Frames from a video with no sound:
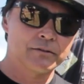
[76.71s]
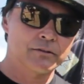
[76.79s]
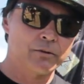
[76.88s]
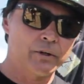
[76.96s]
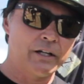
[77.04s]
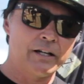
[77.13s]

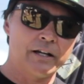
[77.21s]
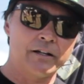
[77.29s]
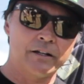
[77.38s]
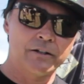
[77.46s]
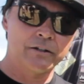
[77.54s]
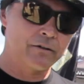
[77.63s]

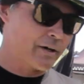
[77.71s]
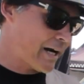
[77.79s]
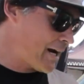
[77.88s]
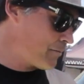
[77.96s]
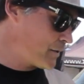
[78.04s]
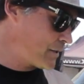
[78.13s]
2,900
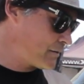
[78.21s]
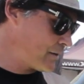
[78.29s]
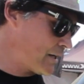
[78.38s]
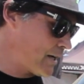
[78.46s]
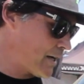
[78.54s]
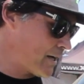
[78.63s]
grams,
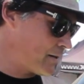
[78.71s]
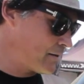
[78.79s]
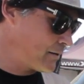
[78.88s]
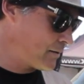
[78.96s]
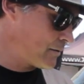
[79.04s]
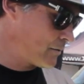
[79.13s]
and
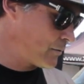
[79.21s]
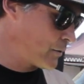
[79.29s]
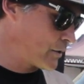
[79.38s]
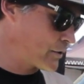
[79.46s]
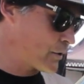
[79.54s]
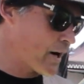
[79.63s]

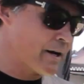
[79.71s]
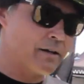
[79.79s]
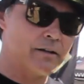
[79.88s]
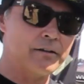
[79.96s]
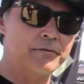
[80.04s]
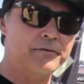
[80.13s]
we're trying
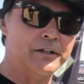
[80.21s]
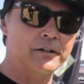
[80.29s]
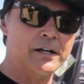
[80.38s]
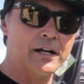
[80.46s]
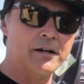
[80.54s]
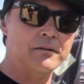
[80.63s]
to
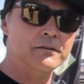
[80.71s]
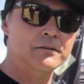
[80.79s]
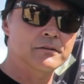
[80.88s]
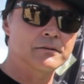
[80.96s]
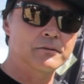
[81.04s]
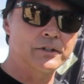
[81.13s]
figure out
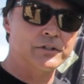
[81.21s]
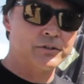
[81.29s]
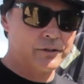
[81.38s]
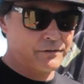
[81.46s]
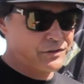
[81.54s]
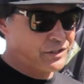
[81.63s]
which
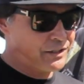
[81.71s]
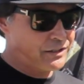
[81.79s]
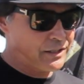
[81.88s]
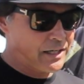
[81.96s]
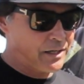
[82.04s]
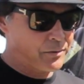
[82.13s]
sort of
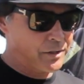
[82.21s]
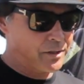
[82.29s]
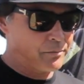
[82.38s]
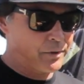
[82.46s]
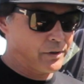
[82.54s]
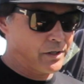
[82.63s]
CTA we're going
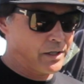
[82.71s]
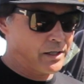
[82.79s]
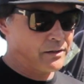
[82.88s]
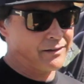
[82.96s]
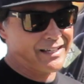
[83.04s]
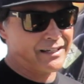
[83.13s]
to put
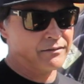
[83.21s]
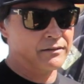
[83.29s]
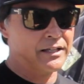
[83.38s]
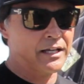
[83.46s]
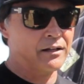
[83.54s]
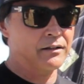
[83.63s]
on, and
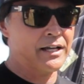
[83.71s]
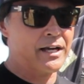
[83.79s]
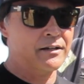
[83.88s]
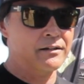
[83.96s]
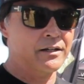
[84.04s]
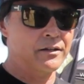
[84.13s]
that'll add
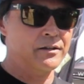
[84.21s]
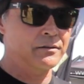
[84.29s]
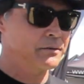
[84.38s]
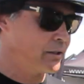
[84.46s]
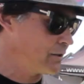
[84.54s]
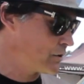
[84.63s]
another
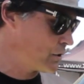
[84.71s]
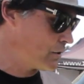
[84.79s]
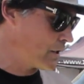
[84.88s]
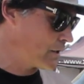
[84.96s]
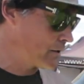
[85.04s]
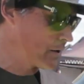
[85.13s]

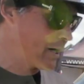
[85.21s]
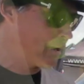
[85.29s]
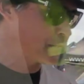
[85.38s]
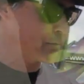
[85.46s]
200 grams.